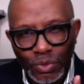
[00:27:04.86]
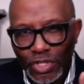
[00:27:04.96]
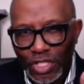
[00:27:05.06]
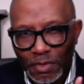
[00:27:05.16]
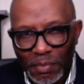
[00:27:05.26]

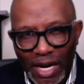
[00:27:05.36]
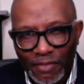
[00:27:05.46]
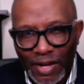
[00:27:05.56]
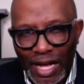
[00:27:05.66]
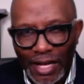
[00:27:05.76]

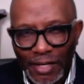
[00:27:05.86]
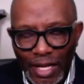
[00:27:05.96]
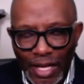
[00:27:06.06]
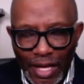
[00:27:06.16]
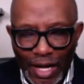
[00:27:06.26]
Spotify.
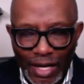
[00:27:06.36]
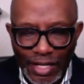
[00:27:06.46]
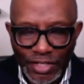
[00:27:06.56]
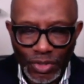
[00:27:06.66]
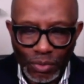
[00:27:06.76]
Uh,
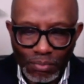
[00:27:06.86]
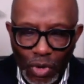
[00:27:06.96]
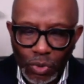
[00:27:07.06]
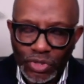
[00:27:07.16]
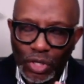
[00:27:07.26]
it's on
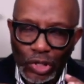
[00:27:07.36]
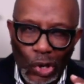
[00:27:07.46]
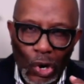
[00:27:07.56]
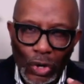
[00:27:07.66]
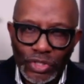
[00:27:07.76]
most
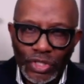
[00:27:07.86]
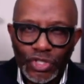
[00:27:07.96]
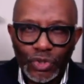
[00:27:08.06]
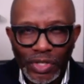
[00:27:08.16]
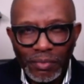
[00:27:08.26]
large
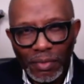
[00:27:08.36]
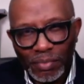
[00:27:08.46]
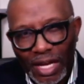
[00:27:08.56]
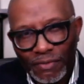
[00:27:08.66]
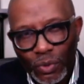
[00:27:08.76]
streaming
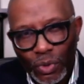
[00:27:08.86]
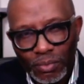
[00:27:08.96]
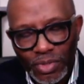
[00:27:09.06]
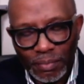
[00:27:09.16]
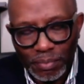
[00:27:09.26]
platforms.